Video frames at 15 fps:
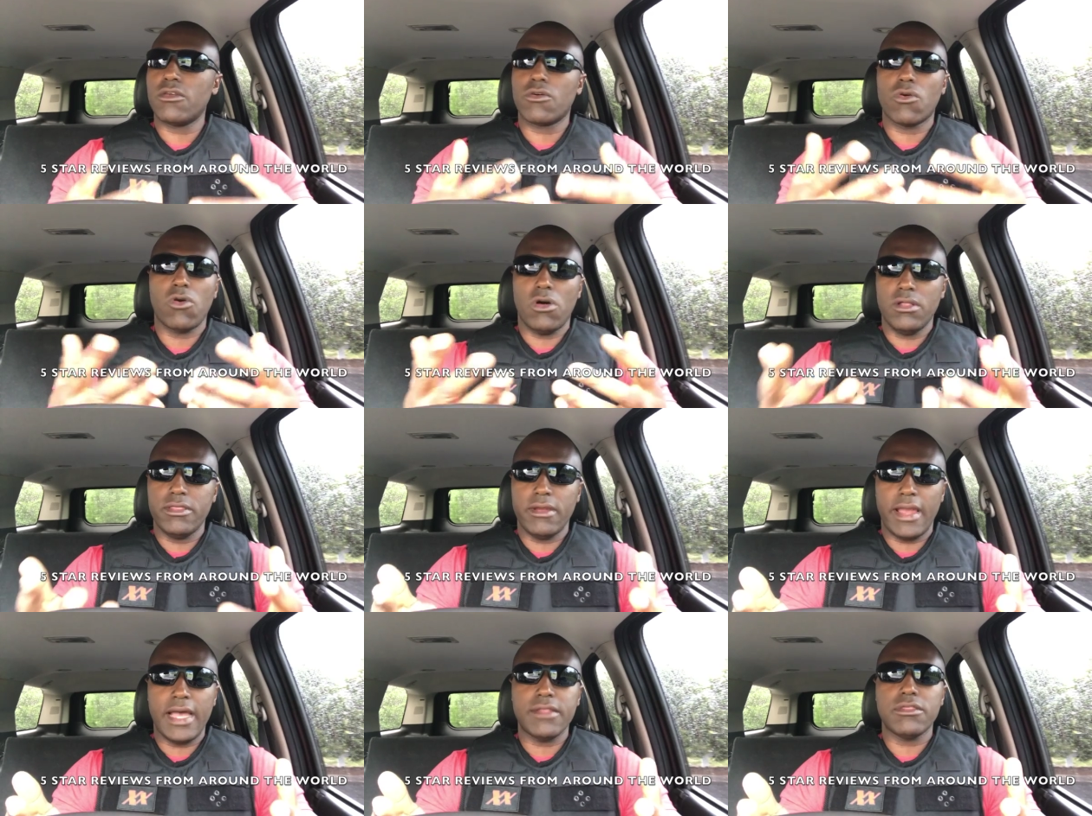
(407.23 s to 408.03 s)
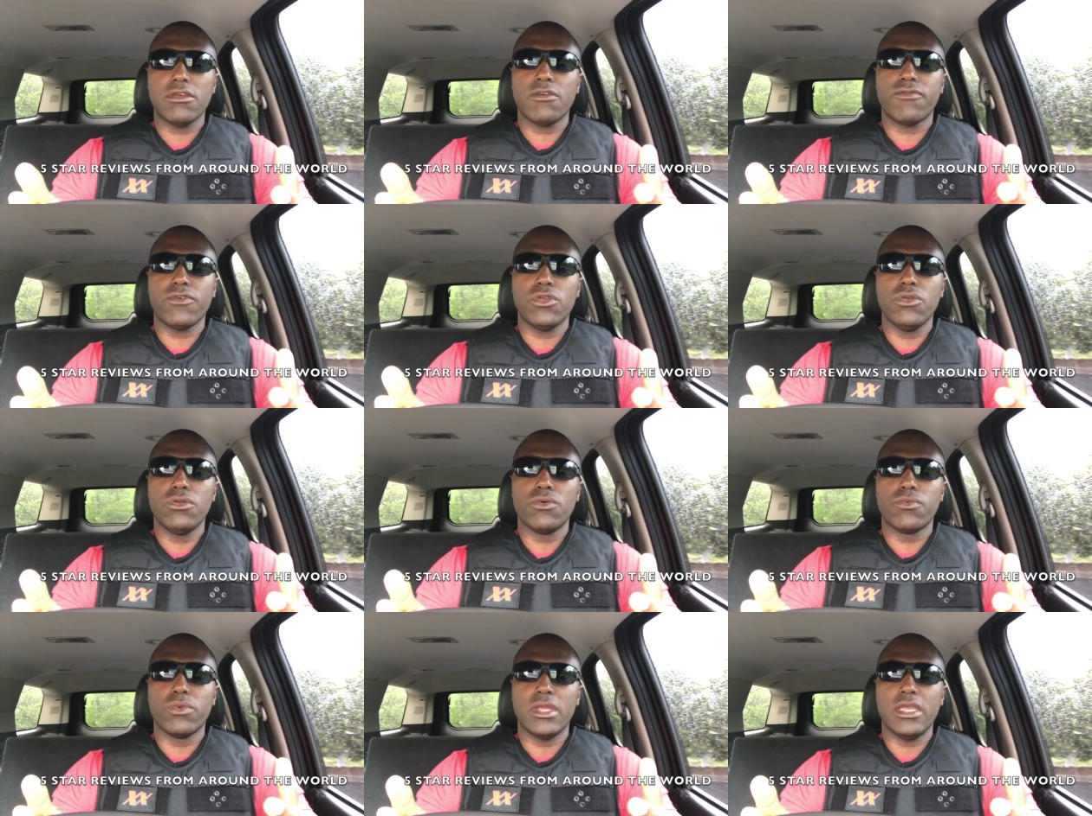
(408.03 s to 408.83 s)
They're all out there for you
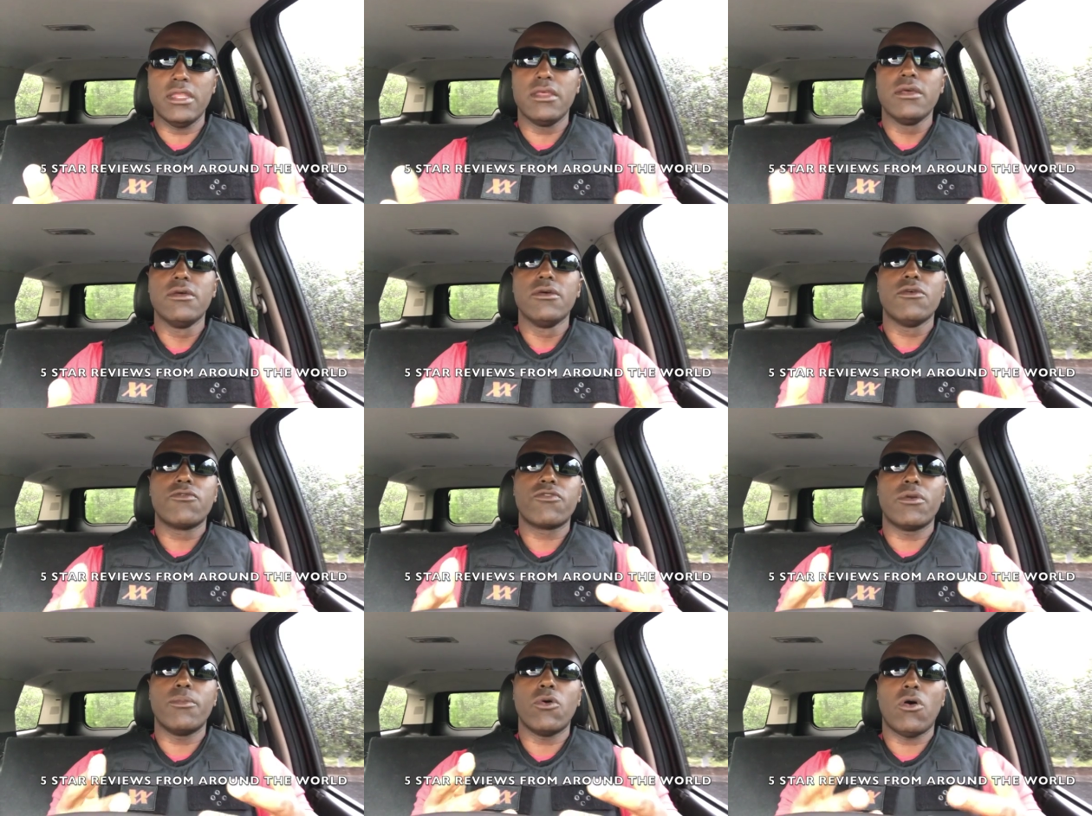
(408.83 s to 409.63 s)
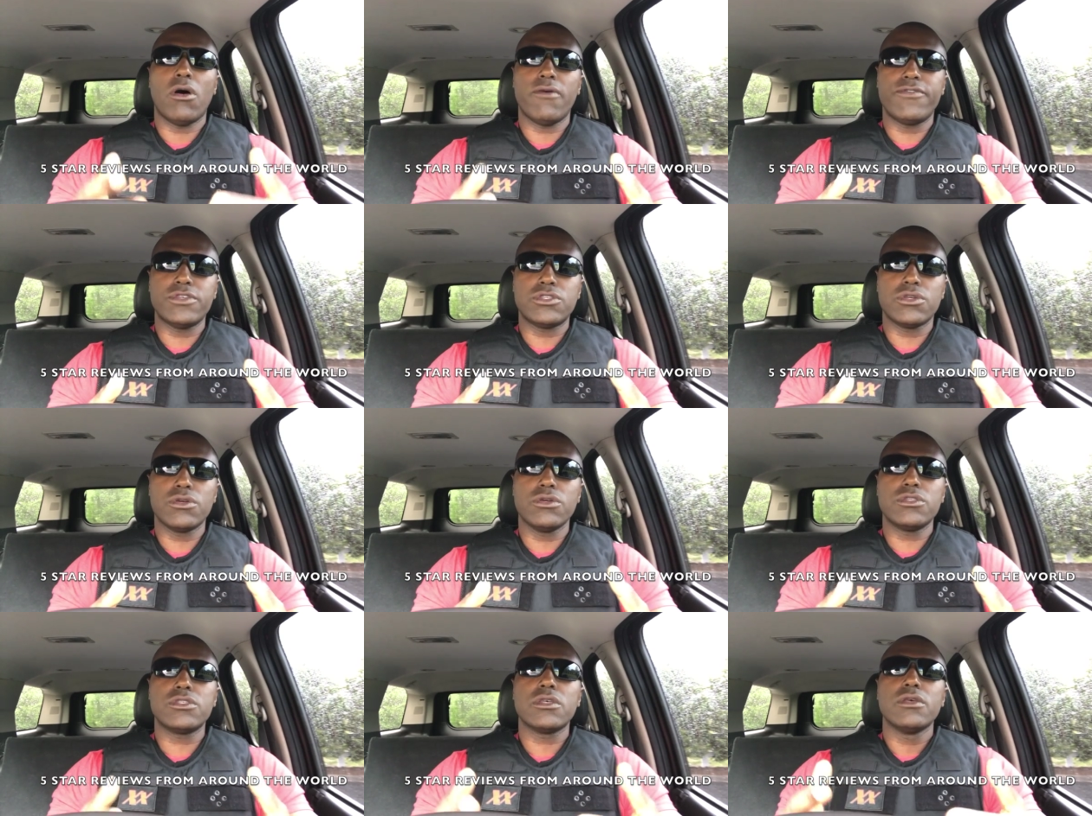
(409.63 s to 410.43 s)
to read, from
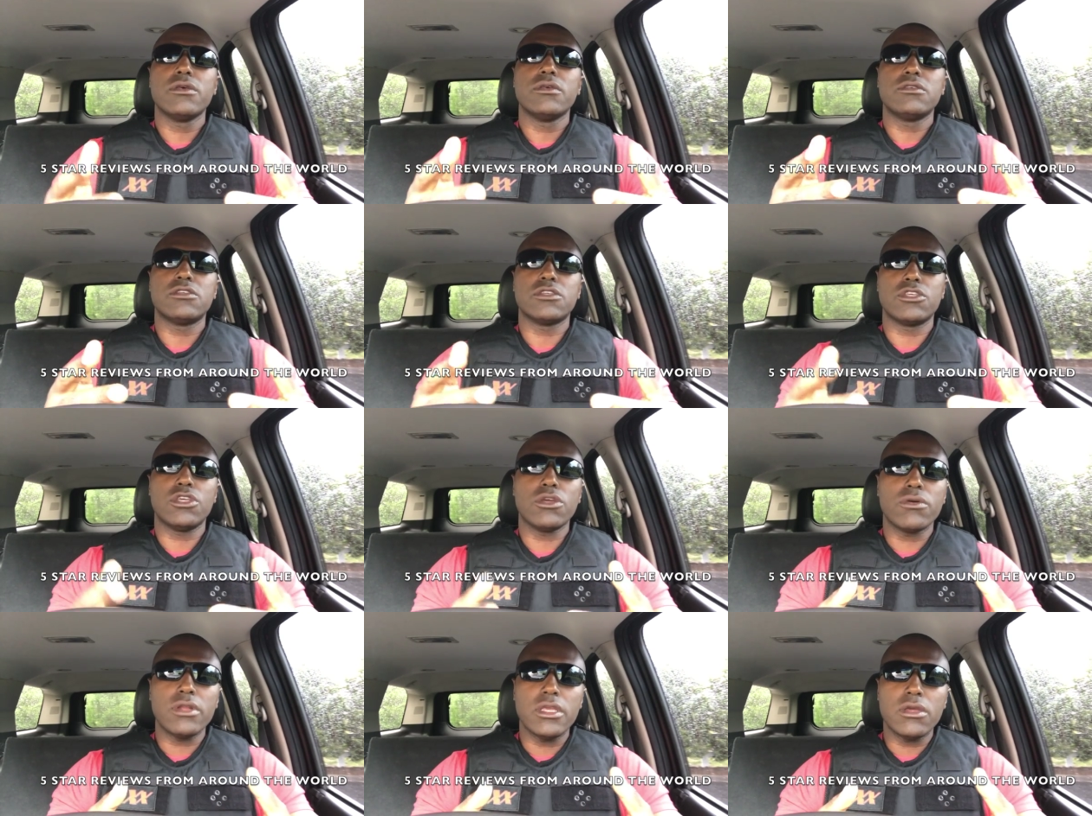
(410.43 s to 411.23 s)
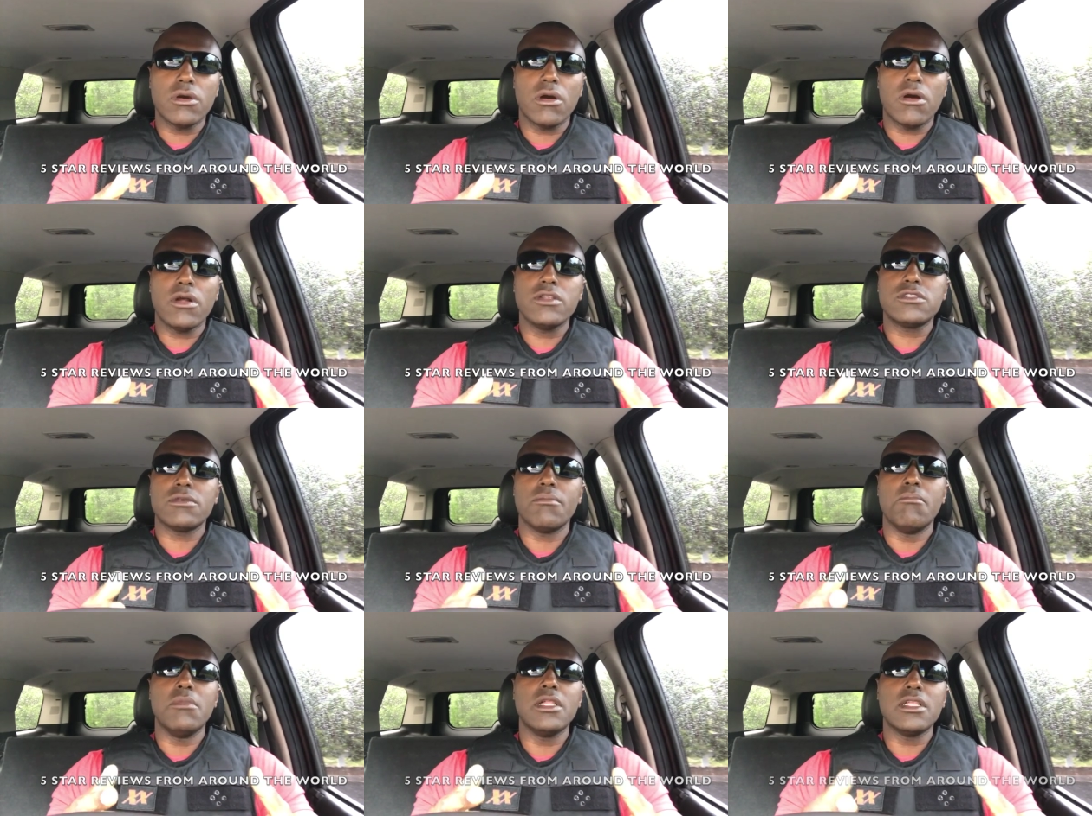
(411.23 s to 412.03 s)
officers, security guards,
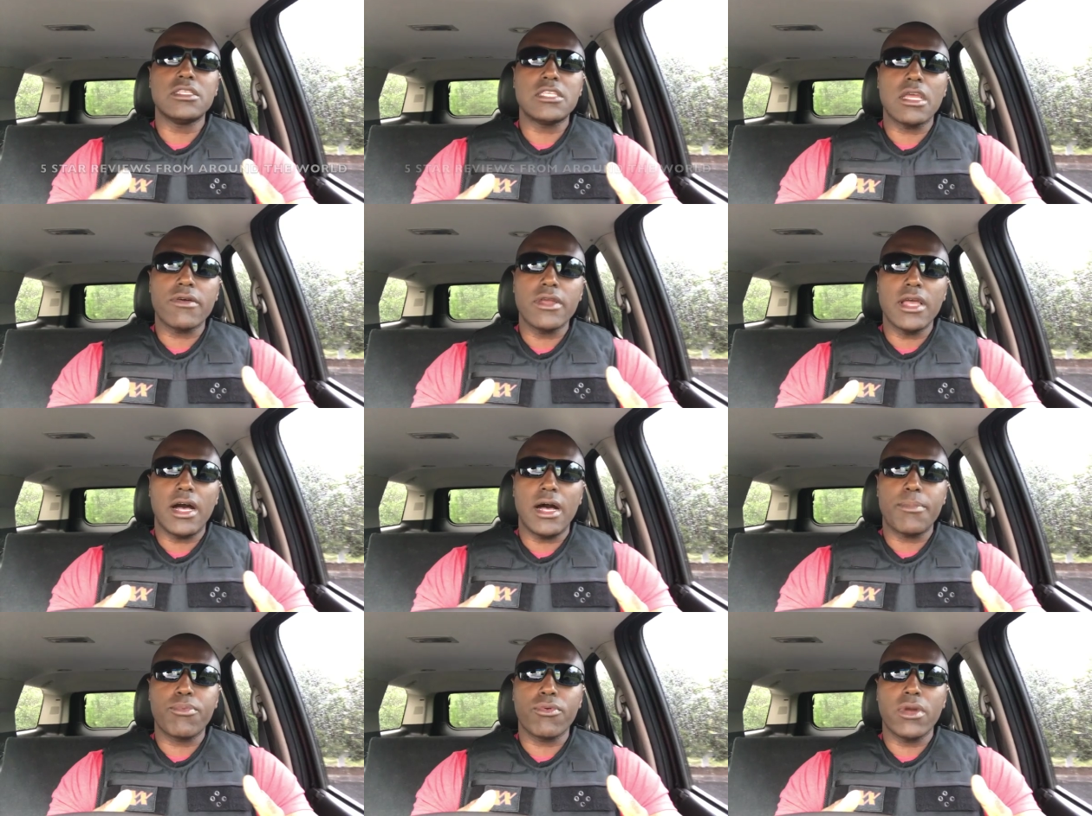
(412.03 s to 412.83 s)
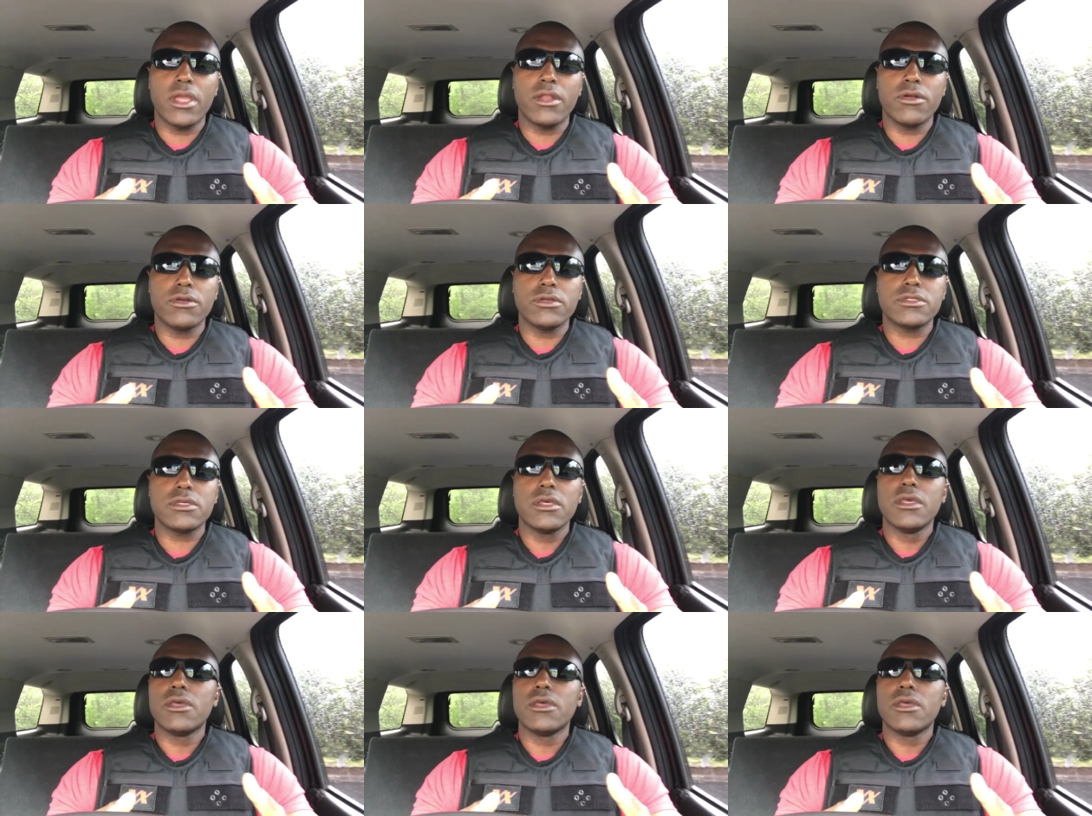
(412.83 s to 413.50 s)
military operators,